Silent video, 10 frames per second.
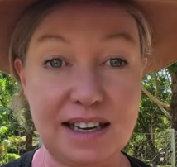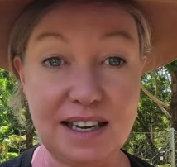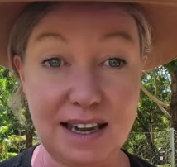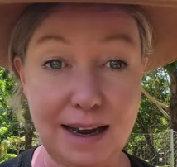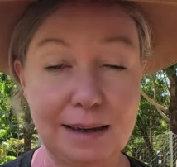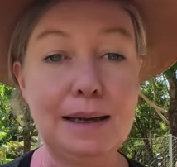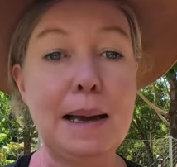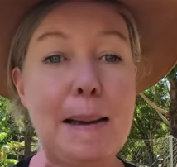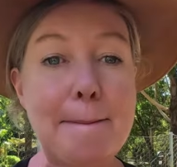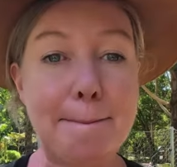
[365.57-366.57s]
a year.
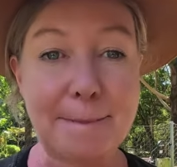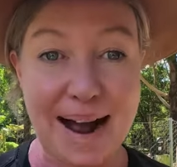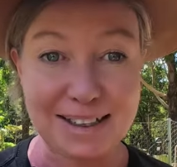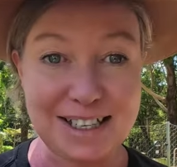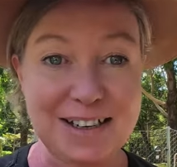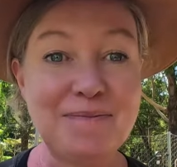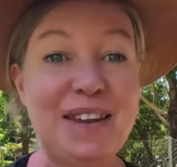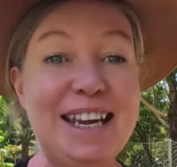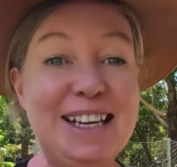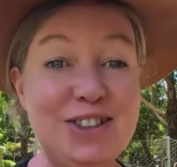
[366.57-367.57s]
But
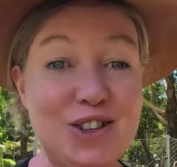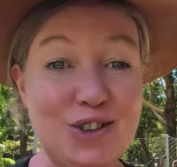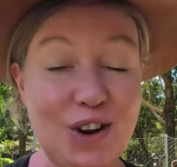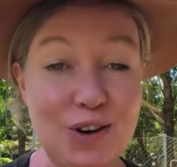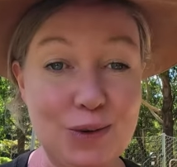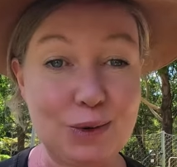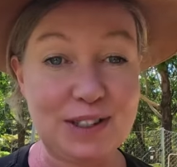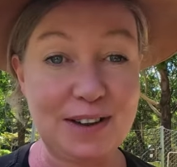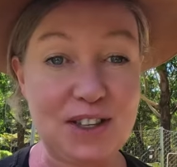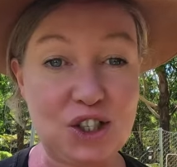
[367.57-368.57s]
it is so
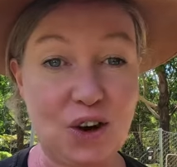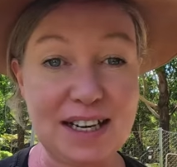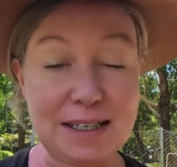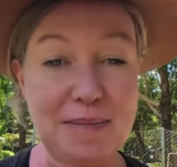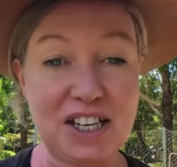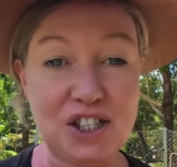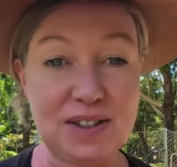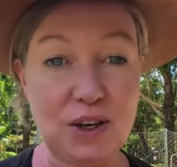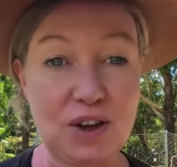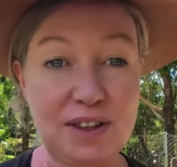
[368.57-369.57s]
good. So the
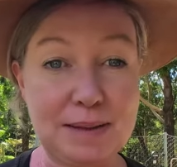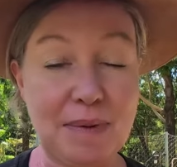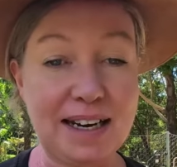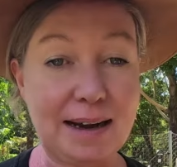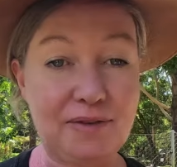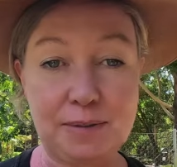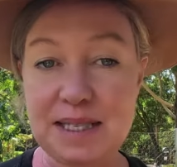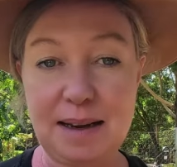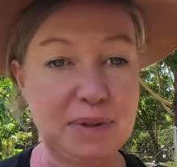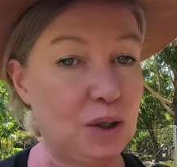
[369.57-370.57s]
diatomaceous earth is made up from
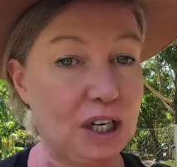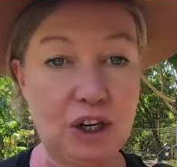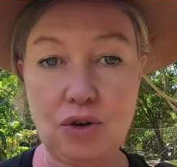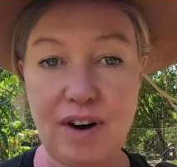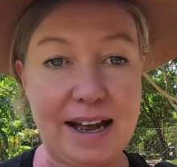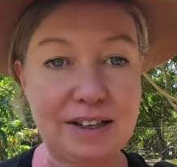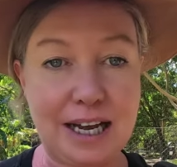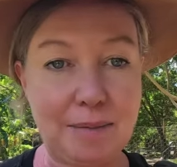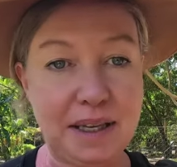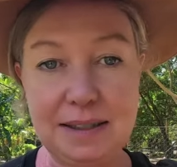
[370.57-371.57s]
some sort of ground
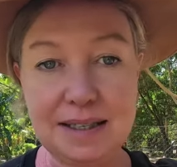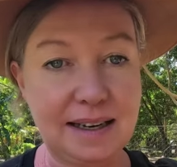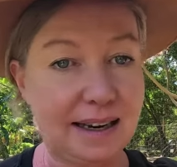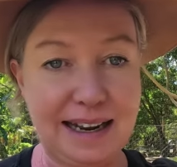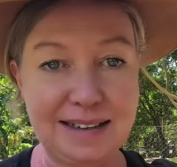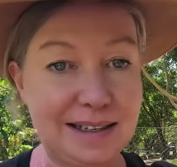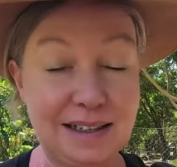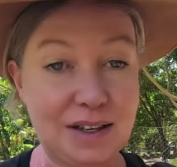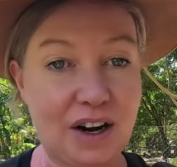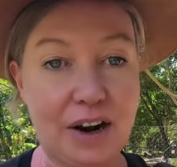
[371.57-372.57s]
up insect
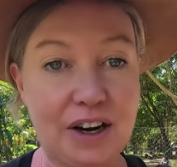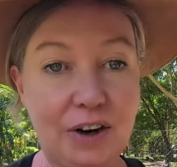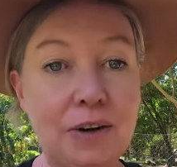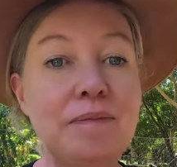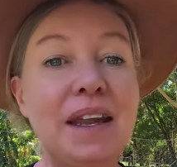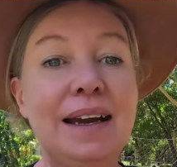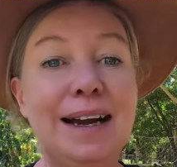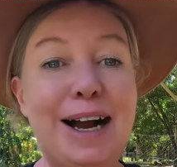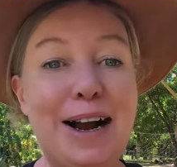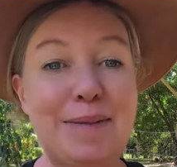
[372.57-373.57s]
casings, I don't know.
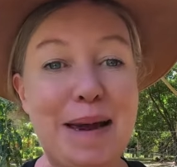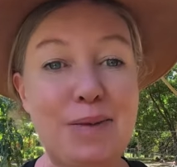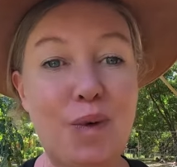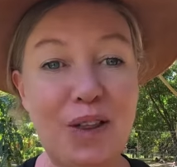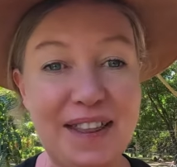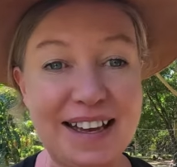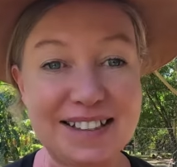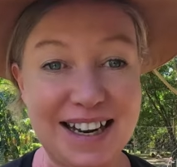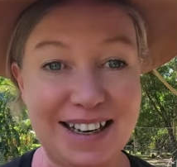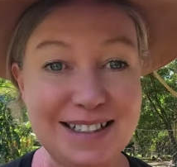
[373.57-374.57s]
Um, and what
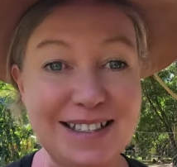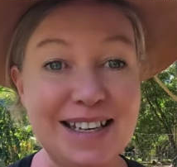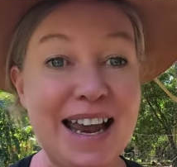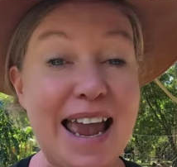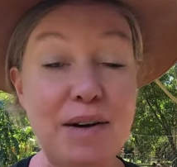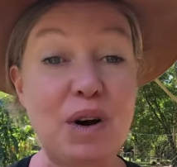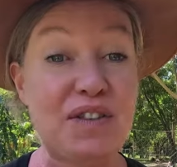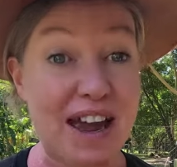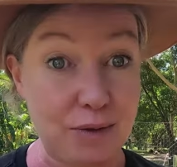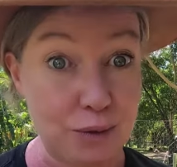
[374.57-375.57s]
that does, and we've
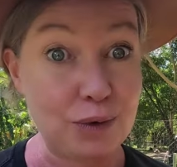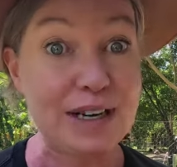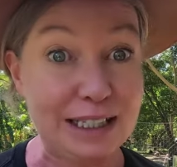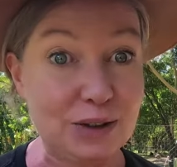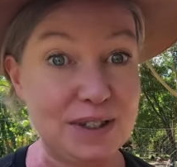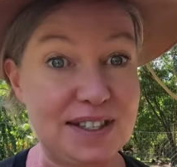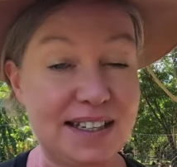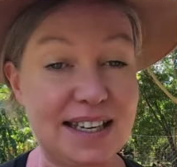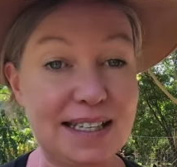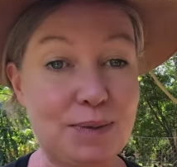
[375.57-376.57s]
had really good
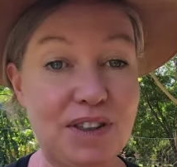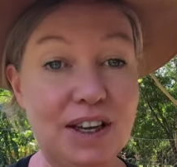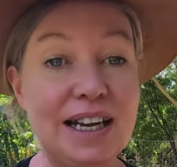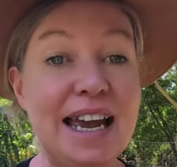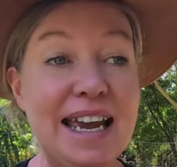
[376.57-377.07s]
success with it,